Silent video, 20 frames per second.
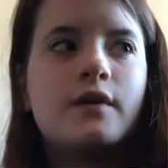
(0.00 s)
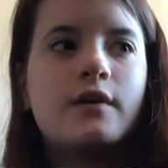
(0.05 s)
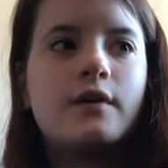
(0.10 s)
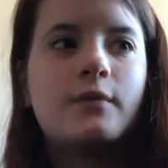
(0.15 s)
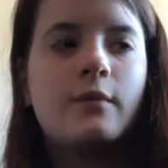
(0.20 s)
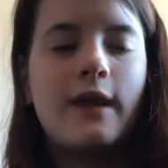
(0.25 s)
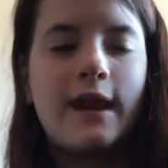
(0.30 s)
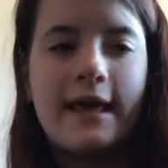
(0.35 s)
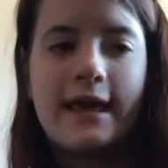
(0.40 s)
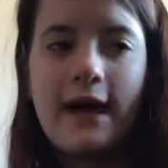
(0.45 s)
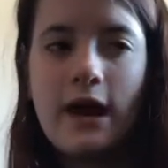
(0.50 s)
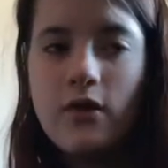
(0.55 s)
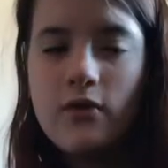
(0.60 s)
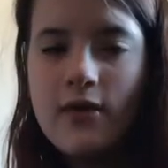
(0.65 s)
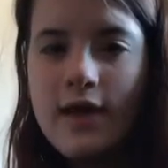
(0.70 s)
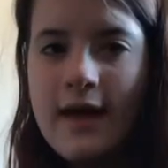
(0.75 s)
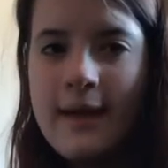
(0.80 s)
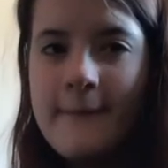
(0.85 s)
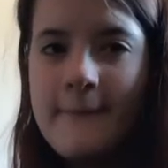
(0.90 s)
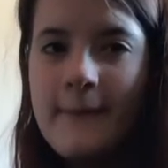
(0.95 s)
when I go
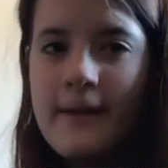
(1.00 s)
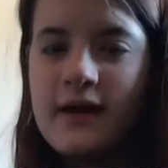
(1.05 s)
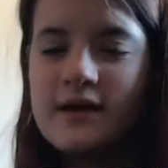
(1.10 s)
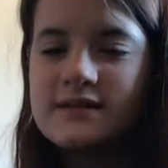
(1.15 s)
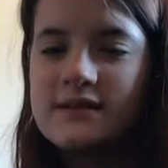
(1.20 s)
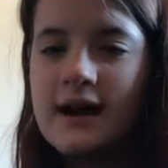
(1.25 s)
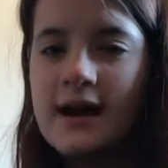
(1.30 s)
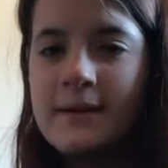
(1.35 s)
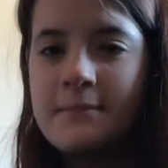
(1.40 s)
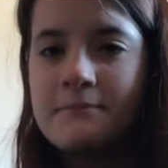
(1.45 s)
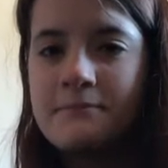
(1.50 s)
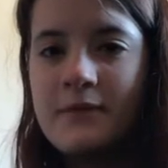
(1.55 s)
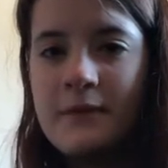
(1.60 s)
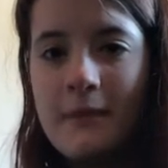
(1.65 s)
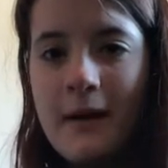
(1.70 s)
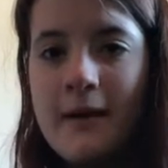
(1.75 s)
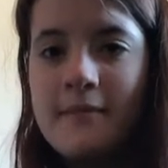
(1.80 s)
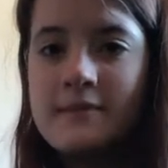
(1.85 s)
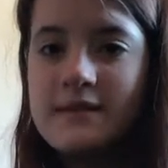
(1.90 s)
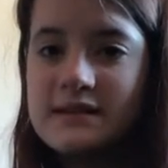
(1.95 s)
there, because there
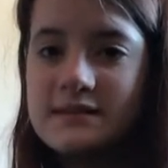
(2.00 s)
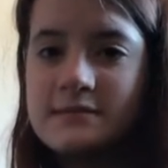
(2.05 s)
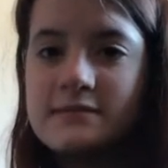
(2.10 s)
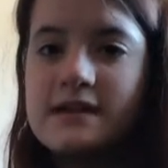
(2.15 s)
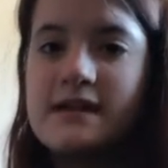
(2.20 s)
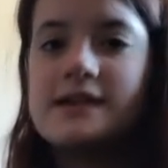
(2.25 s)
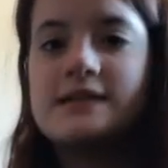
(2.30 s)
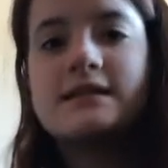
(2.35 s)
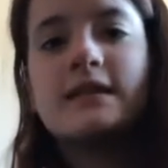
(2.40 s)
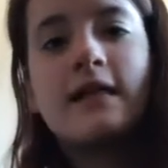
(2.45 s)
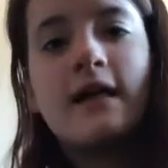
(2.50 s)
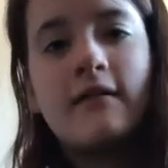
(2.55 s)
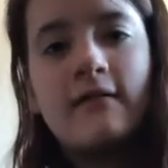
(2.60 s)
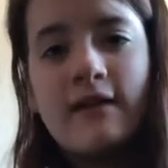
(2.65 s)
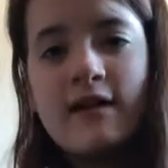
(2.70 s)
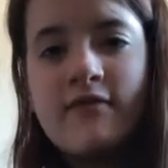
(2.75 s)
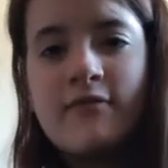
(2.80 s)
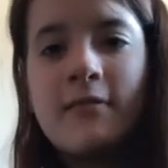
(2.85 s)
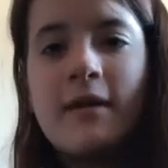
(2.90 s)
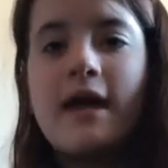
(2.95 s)
might be some things that they'll
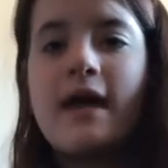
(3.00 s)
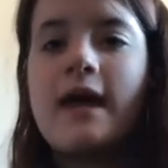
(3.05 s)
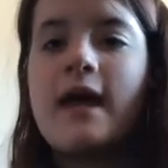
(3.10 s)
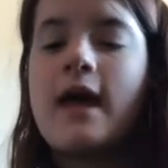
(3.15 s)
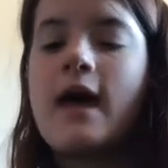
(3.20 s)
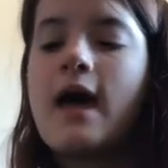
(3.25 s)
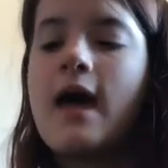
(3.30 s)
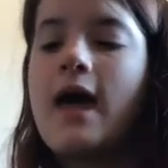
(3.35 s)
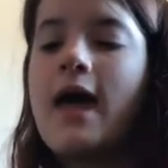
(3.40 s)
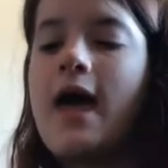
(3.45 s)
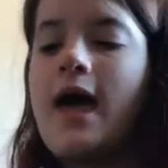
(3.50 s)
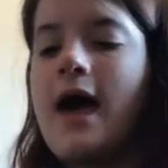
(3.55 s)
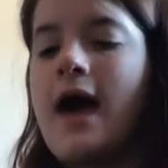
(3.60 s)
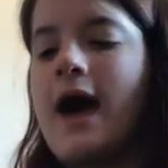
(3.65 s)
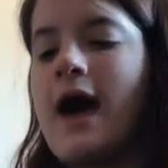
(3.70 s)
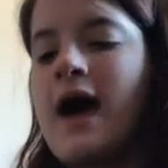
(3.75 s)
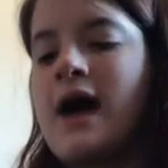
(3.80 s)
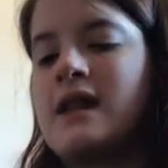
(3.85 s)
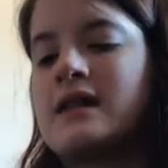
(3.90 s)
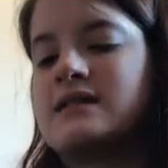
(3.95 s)
give me
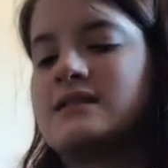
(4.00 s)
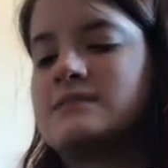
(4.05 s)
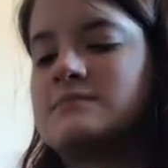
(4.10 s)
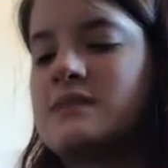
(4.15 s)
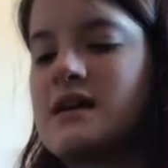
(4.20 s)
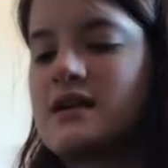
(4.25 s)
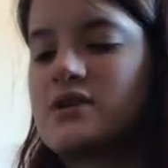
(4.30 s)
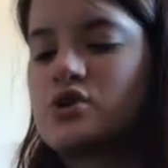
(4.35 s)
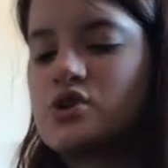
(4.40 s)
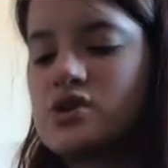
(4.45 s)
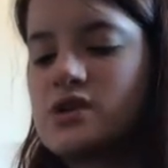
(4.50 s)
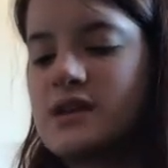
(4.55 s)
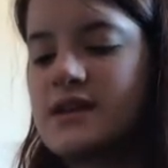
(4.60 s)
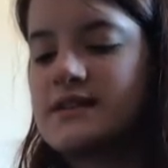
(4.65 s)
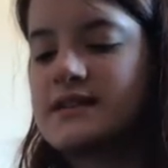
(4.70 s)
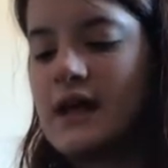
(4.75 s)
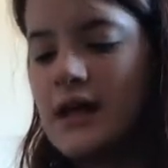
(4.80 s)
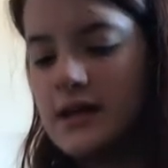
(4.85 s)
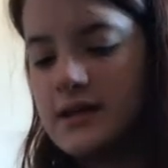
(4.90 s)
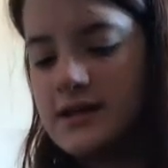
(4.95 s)
and some extra things
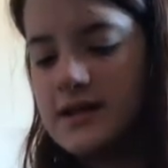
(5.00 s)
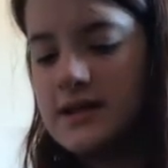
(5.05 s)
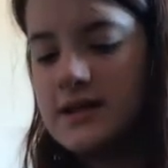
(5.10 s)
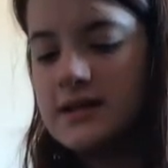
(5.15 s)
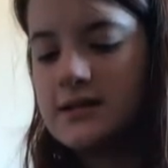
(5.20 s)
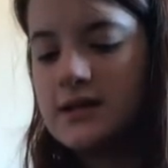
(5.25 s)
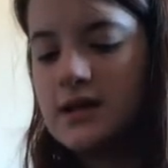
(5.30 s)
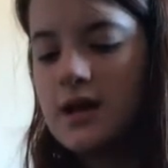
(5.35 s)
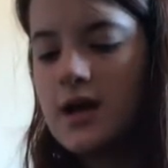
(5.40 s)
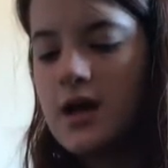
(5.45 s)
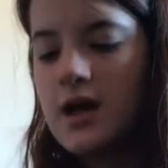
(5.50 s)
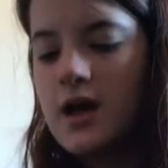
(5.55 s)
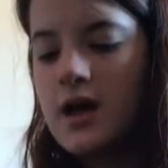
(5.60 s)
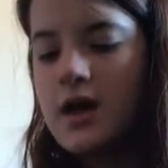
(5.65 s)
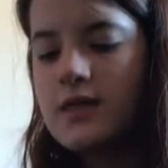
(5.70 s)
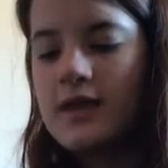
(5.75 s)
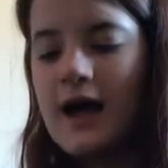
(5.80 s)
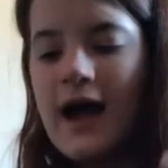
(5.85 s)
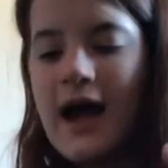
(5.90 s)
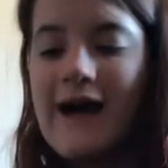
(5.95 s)
that I'll need
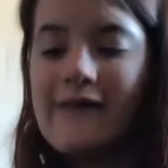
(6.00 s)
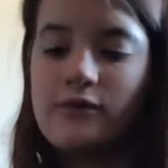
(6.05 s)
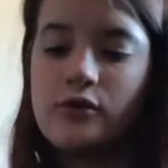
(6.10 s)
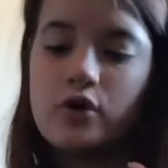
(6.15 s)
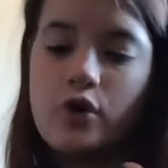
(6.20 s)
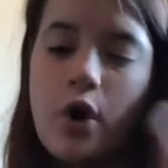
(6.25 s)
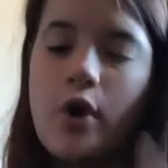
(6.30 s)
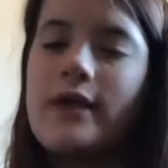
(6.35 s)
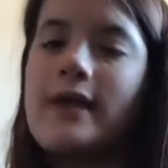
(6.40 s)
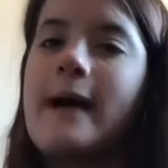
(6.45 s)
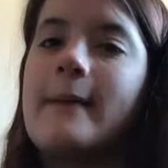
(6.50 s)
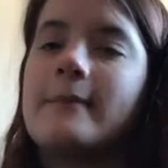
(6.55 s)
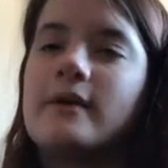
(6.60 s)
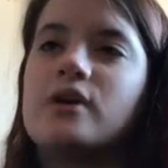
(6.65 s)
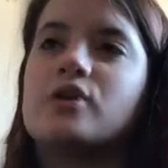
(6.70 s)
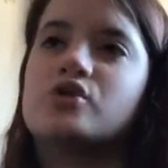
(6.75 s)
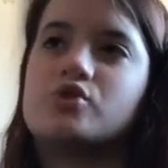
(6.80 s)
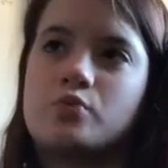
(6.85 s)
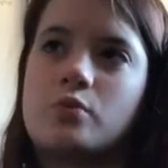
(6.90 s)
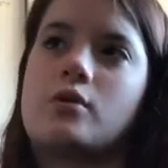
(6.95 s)
that I haven't got yet
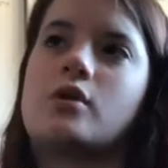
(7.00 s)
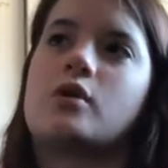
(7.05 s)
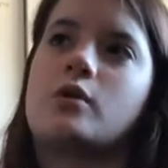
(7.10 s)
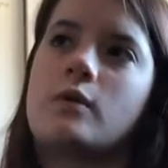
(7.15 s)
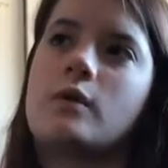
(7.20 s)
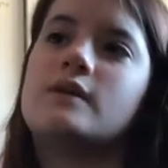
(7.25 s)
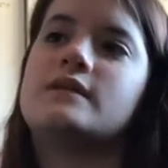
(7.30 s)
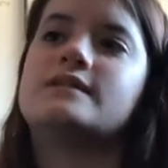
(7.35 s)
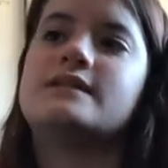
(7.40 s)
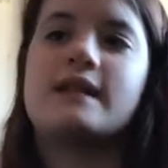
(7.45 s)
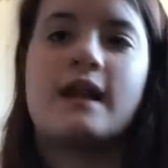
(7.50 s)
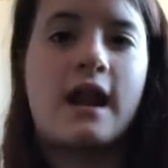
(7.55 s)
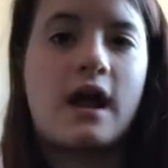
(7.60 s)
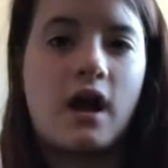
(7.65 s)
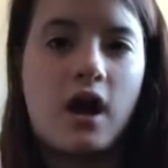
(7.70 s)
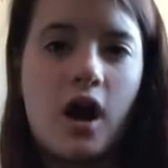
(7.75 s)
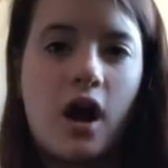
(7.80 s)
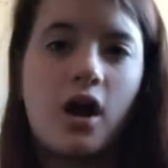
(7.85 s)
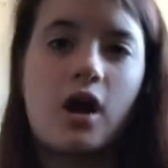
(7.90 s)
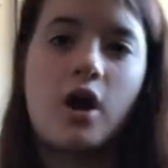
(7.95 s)
because we're in quarantine and I
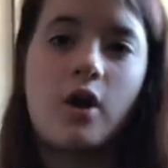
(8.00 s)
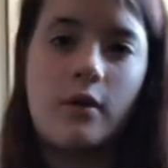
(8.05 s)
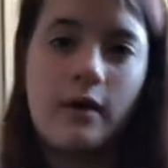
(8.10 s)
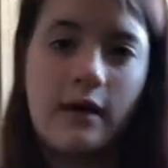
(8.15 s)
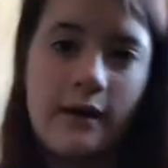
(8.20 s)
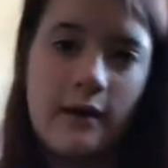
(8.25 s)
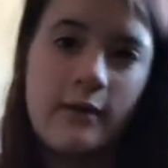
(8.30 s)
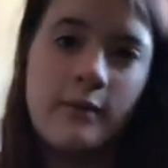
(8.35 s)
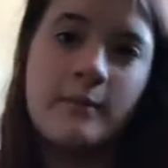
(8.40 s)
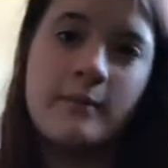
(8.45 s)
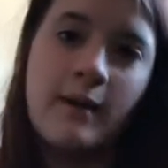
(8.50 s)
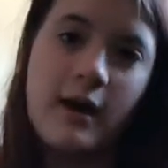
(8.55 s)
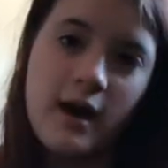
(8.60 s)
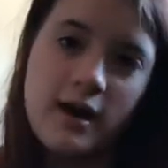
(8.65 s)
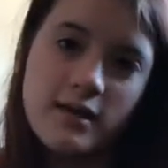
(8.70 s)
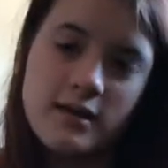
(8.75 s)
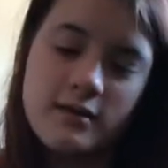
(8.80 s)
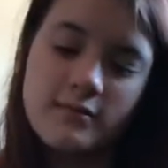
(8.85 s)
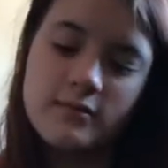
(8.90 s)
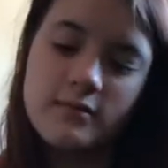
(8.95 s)
can't go out and buy
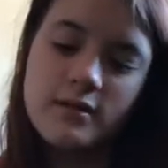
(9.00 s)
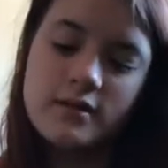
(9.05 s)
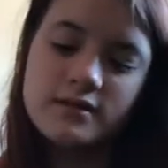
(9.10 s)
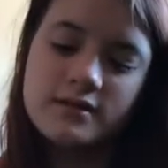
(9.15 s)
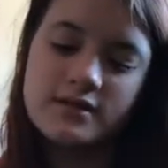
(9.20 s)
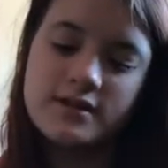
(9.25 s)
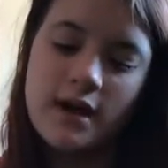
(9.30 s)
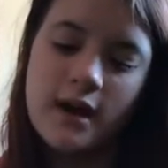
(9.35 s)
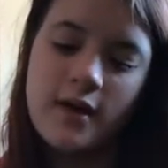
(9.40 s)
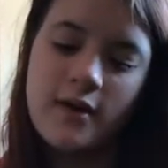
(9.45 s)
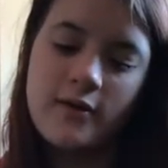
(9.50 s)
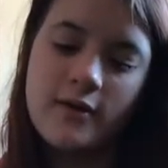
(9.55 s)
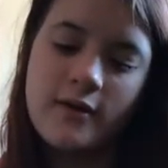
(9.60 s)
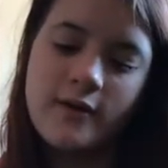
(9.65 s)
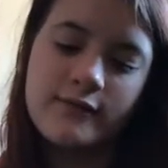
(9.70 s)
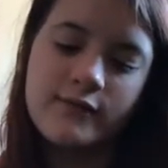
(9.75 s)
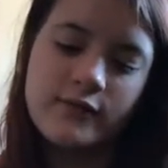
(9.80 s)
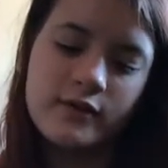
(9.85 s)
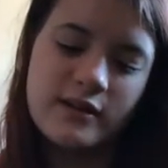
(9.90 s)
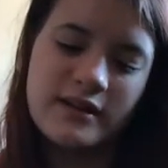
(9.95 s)
them. So,
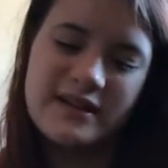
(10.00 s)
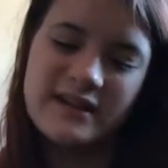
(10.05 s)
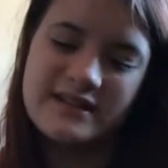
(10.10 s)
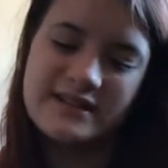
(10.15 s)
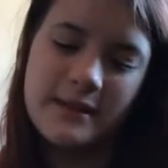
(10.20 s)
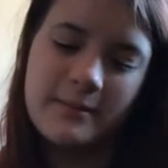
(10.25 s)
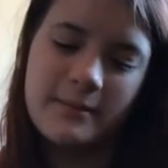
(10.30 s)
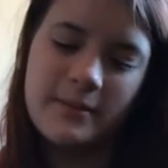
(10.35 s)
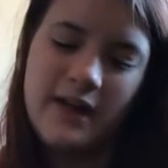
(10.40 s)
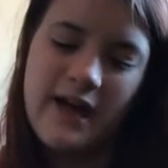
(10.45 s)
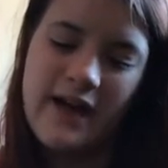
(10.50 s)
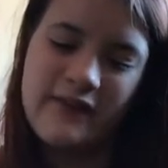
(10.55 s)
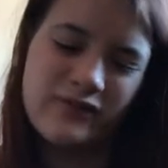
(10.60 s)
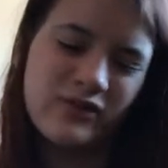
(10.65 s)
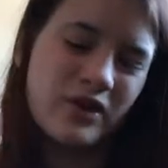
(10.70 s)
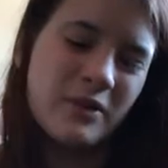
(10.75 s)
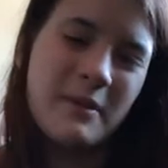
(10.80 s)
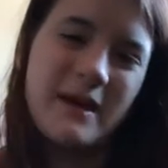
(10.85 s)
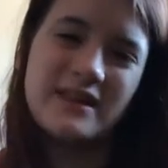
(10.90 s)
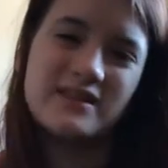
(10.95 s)
for example, I haven't
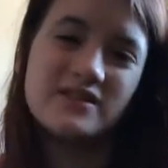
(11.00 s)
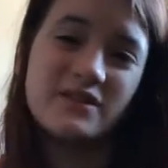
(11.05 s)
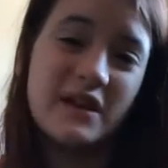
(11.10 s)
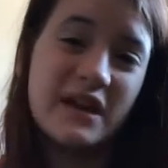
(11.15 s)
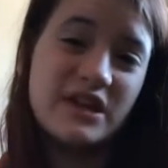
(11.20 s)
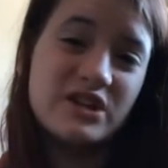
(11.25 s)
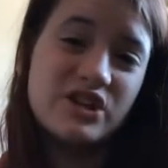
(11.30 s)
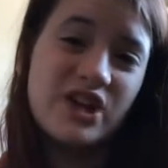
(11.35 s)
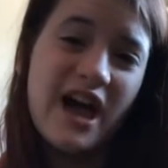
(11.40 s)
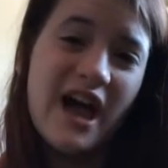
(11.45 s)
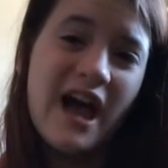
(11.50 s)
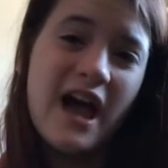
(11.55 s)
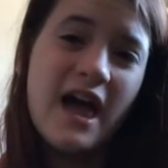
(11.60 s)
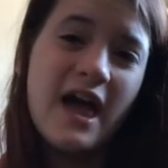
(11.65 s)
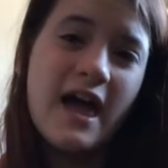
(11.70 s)
got a pencil case yet.